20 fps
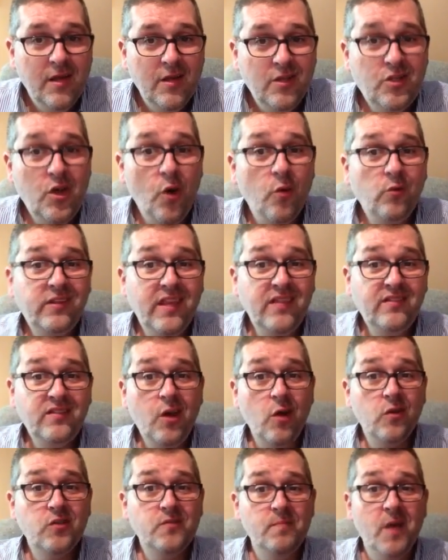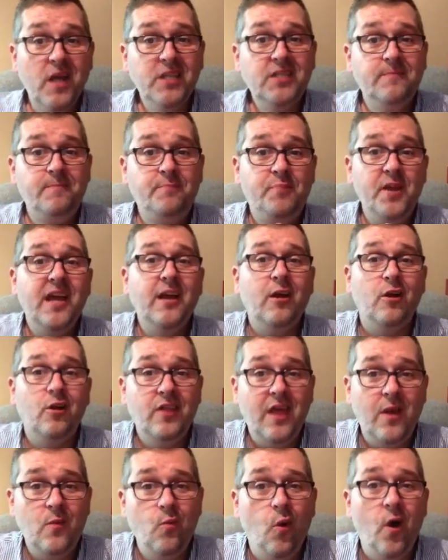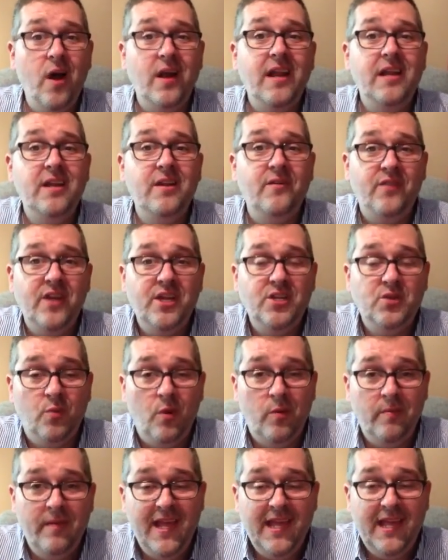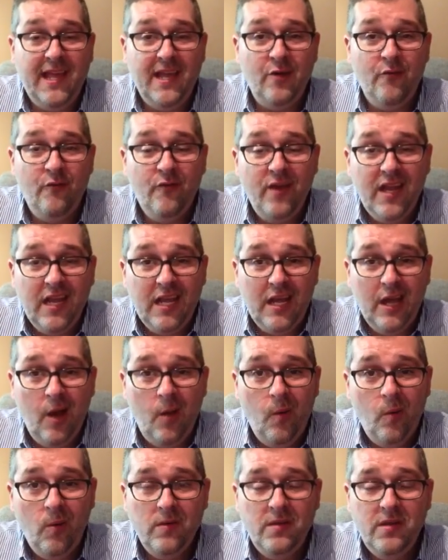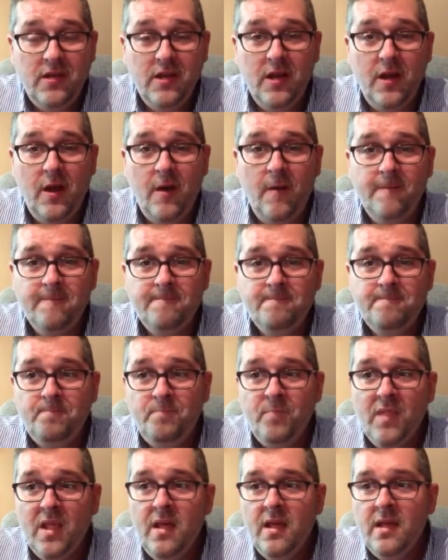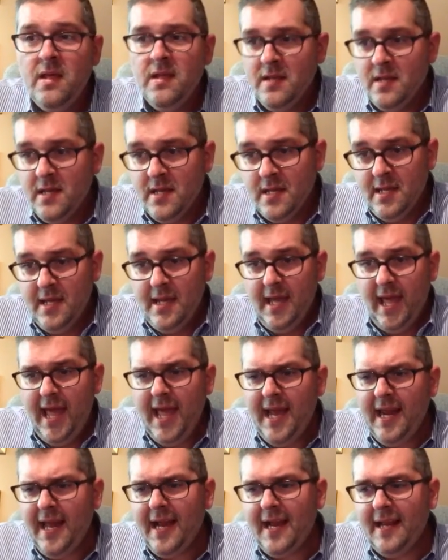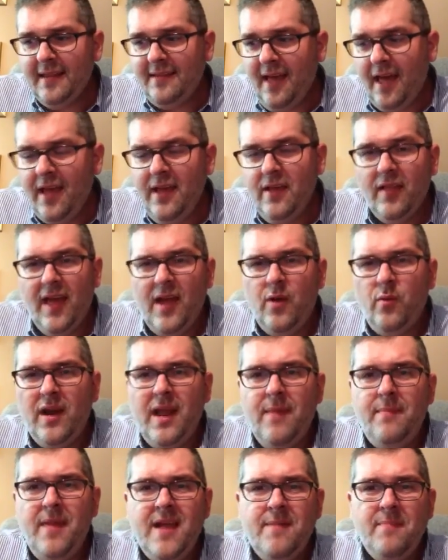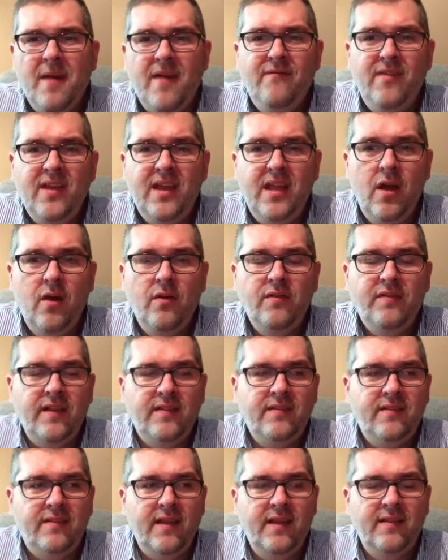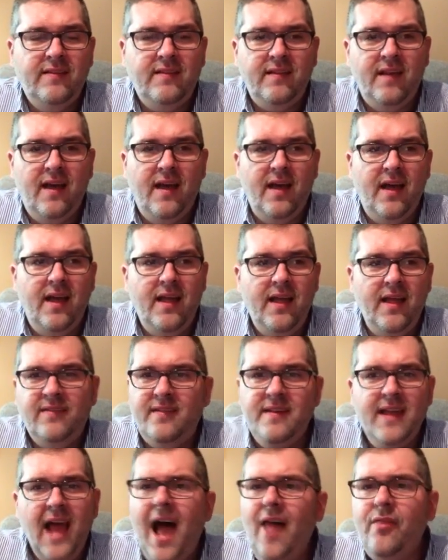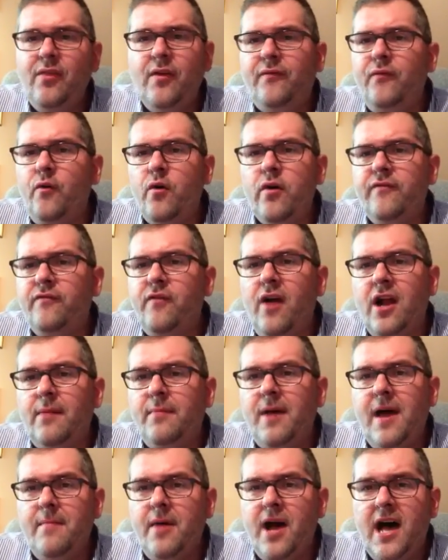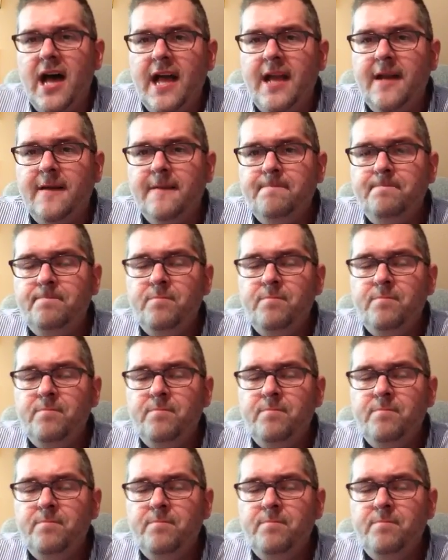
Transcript: So this goes much bigger than one individual making a video, you know? And I gotta tell you, like when I make my videos, it's not in the forefront of my mind.